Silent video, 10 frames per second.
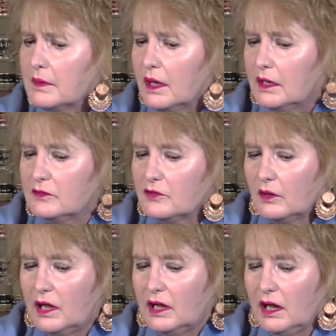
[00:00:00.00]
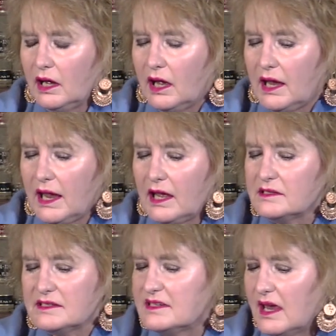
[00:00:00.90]
so I had
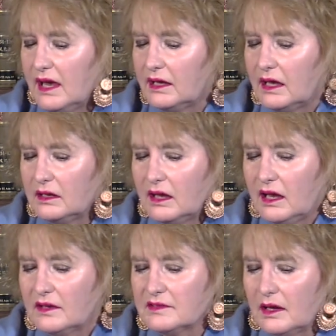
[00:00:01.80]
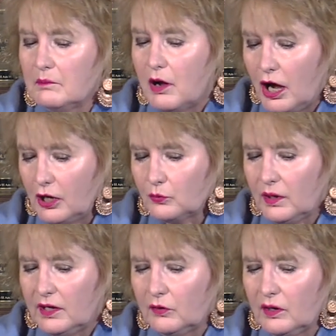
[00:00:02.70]
to take it as a
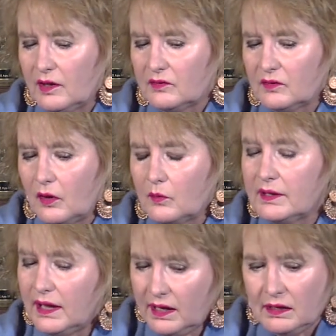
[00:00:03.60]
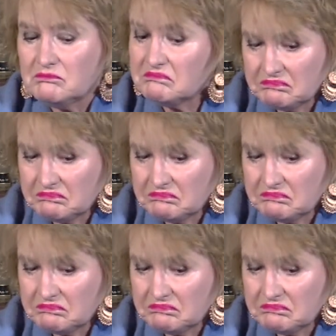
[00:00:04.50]
moderator as, okay,